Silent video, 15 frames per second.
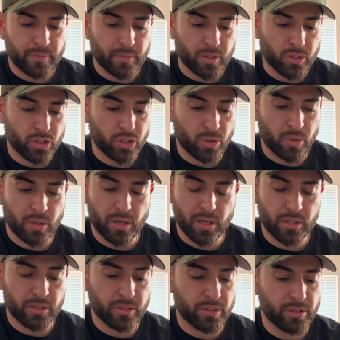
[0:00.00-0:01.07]

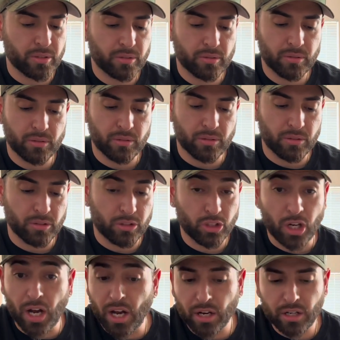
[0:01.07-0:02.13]
shorts,
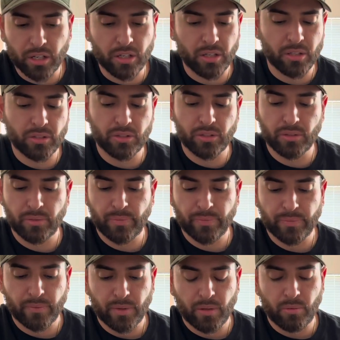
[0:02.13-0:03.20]
joggers
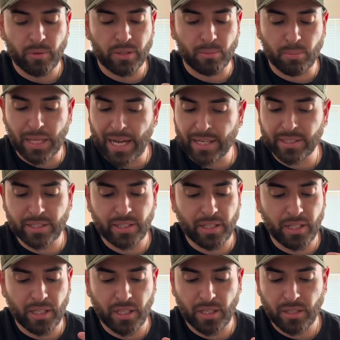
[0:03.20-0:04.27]
with a black
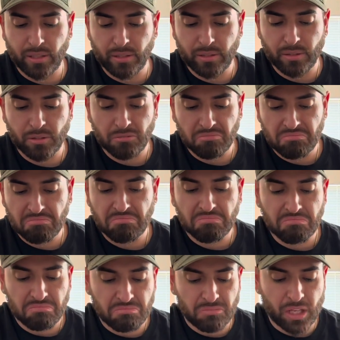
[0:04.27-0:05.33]
tee.
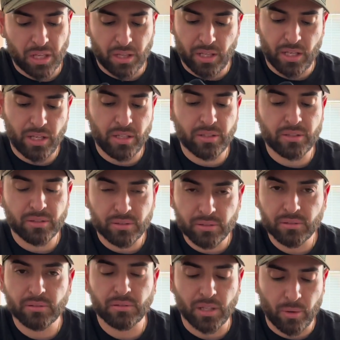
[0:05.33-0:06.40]
And these,
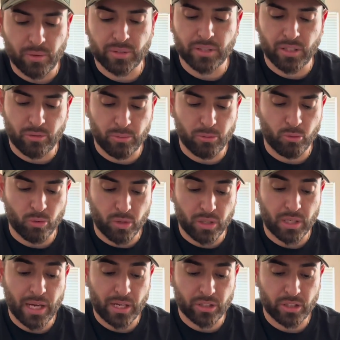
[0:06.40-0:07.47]
I would say, would
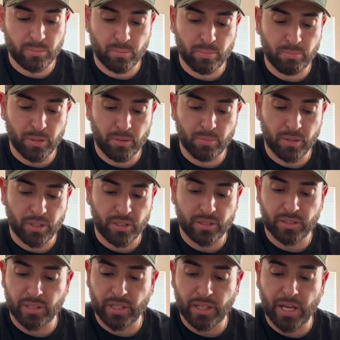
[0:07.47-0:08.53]
actually be pretty
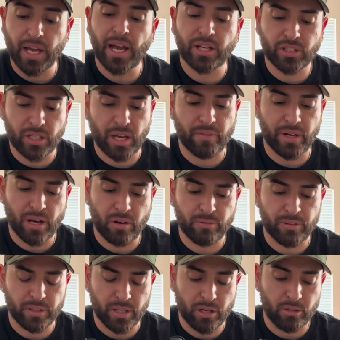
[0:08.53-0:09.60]
sick. I actually have an
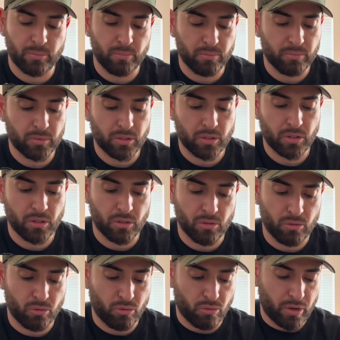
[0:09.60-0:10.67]
outfit that would go
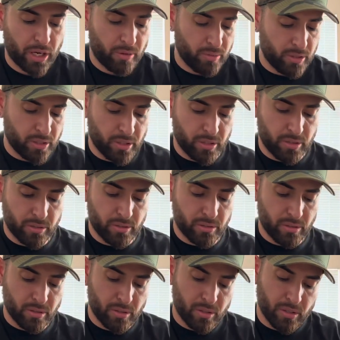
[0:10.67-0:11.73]
great with these.
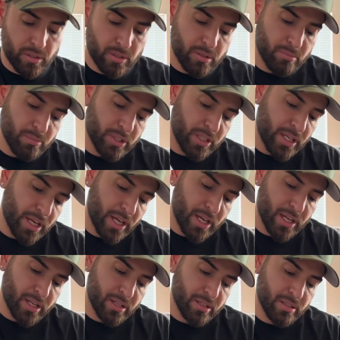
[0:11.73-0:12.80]
But yeah,